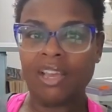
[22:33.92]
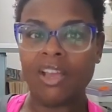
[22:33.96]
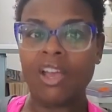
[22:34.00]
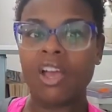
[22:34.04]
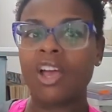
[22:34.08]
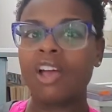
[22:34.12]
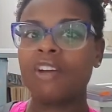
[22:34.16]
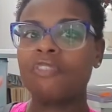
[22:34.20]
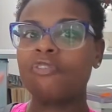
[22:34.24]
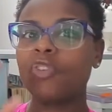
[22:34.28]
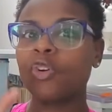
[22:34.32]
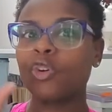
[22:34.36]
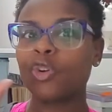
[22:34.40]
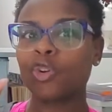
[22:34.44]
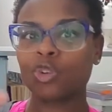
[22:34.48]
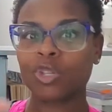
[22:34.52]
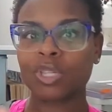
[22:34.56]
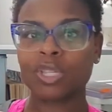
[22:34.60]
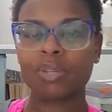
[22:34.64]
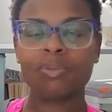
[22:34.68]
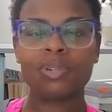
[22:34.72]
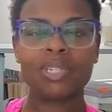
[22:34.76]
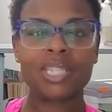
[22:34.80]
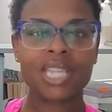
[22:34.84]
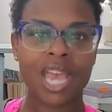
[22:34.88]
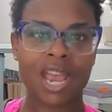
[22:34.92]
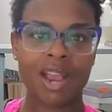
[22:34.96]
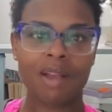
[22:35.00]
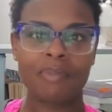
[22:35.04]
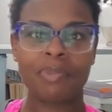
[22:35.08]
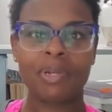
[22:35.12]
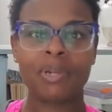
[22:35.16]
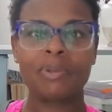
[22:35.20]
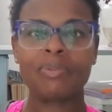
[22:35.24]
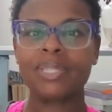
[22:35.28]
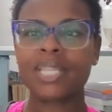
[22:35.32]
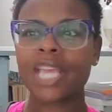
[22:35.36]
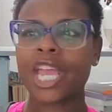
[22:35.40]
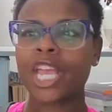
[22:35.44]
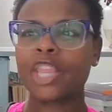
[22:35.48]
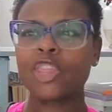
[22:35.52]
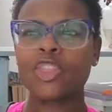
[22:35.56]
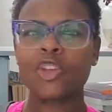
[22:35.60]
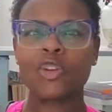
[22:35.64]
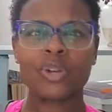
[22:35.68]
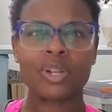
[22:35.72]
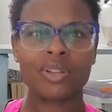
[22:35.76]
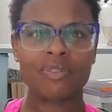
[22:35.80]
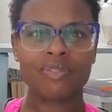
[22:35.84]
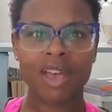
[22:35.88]
for early retirement. It was like
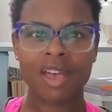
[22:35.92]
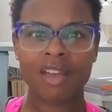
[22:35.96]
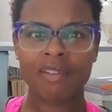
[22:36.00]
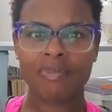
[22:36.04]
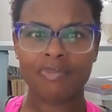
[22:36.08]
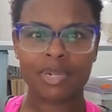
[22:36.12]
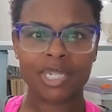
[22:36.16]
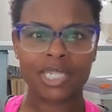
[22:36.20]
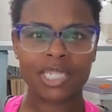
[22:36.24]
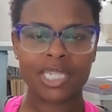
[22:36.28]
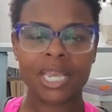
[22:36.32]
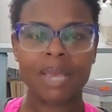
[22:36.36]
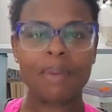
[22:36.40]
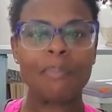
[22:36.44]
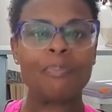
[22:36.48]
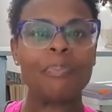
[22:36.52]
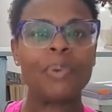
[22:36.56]
35%.